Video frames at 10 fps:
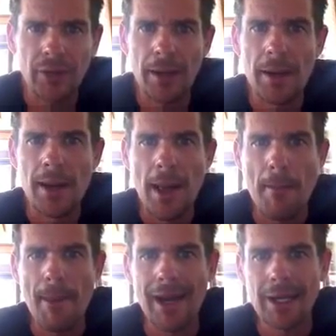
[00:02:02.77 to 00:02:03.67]
so that
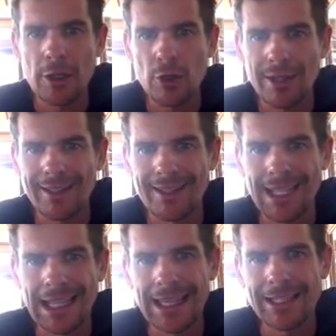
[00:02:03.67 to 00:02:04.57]
may increase the
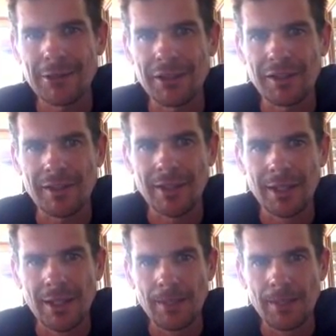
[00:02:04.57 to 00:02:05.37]
clearance.